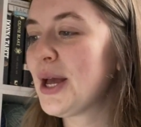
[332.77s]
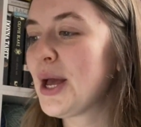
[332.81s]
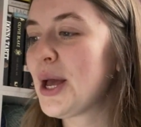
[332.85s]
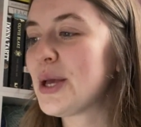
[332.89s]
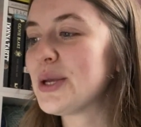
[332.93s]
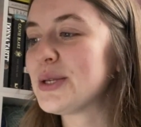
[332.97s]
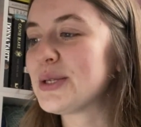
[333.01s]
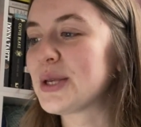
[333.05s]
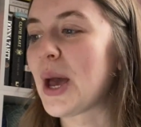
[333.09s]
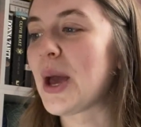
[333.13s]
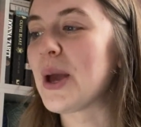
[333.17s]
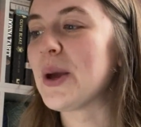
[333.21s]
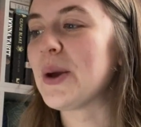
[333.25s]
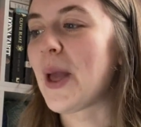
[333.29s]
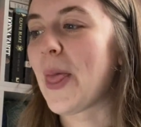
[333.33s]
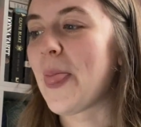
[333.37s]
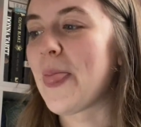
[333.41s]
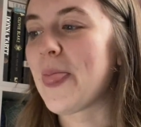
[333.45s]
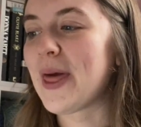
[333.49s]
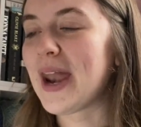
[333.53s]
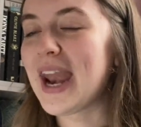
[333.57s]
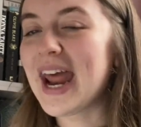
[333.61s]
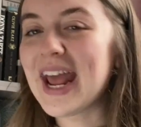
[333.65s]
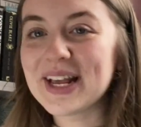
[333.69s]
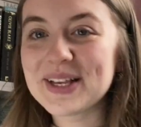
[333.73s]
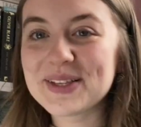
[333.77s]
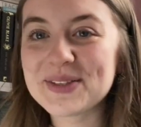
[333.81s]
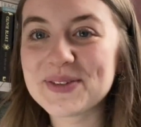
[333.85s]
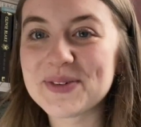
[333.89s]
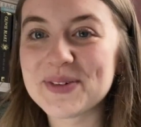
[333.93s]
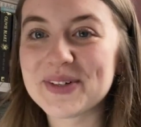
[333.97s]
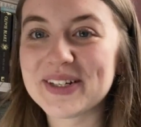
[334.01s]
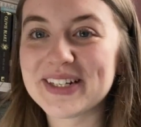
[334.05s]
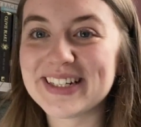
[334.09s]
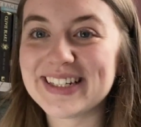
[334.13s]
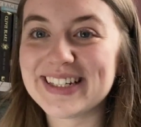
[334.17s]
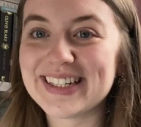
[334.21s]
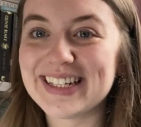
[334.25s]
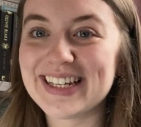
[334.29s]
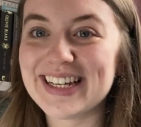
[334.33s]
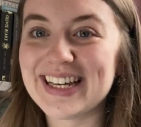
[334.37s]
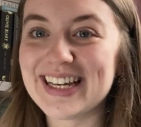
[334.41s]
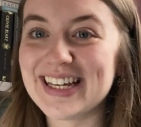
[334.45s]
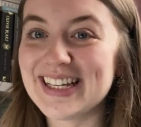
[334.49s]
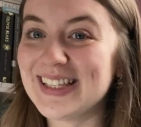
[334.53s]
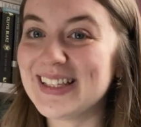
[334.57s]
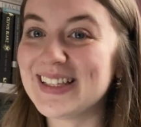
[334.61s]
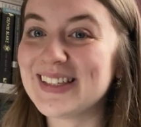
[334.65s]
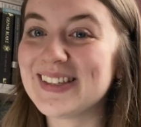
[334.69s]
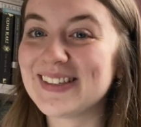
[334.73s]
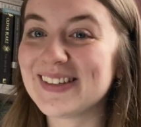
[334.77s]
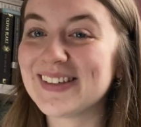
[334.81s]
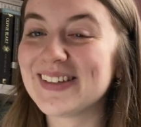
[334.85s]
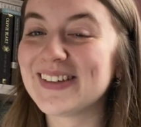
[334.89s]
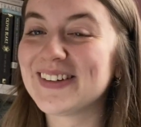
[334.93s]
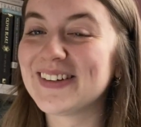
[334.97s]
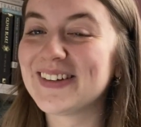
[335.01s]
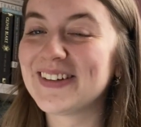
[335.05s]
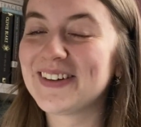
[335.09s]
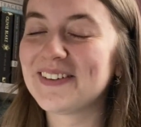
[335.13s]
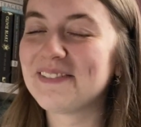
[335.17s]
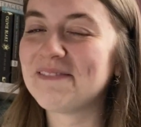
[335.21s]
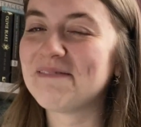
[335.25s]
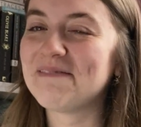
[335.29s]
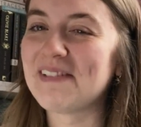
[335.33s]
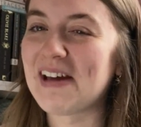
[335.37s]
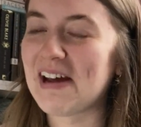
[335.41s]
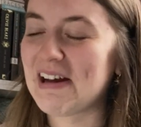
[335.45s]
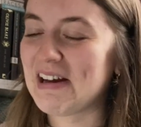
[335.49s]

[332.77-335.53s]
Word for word: So the next one is very,